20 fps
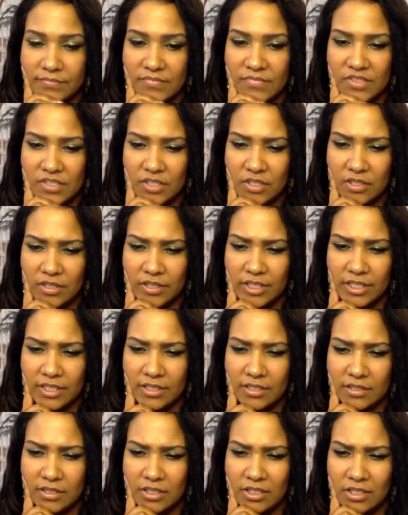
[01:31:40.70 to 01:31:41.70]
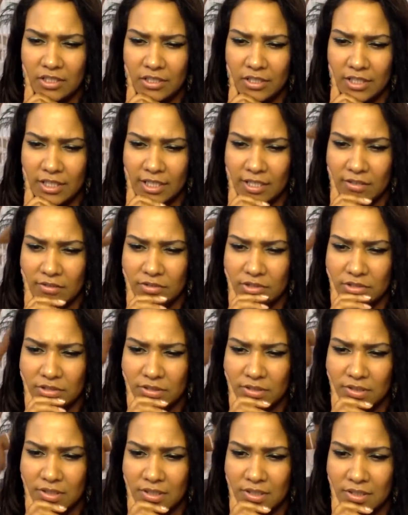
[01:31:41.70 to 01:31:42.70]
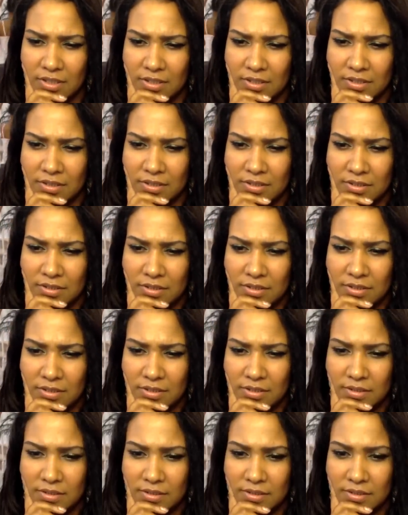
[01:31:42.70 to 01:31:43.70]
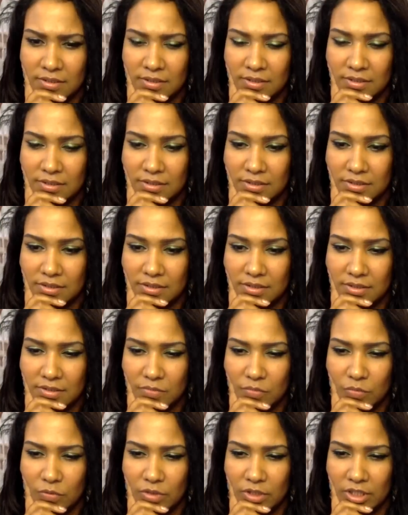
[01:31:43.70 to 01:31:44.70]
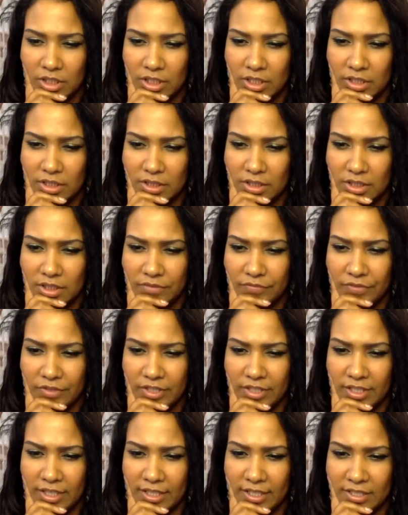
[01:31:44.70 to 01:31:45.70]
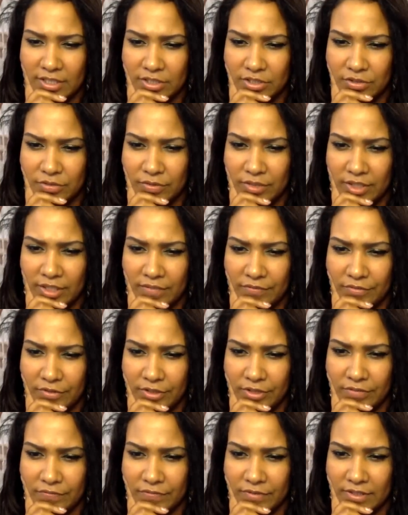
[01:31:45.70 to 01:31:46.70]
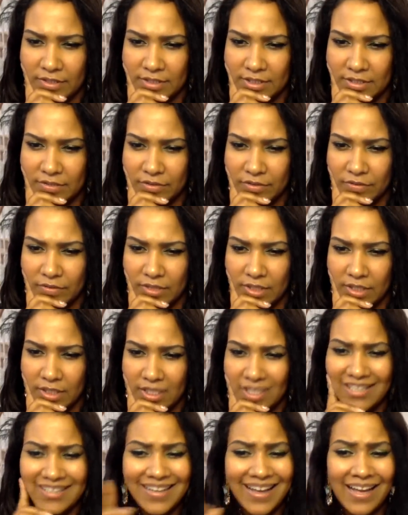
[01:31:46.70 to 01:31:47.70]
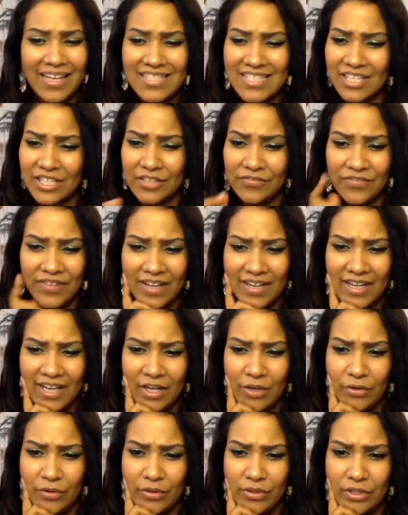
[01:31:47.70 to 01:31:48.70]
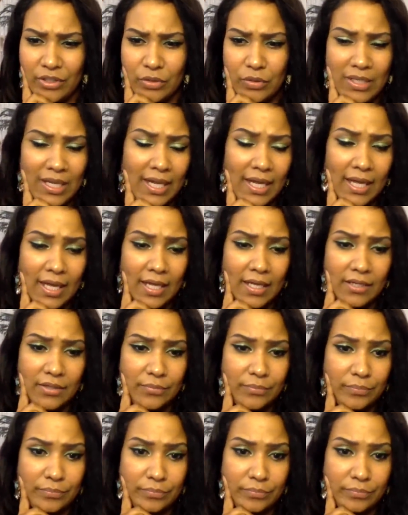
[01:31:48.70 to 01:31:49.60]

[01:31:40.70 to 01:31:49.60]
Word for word: Sorry. Look under the couch. Okay. What if he hates you after he finds out you lied? He, how's he going to find out you lied?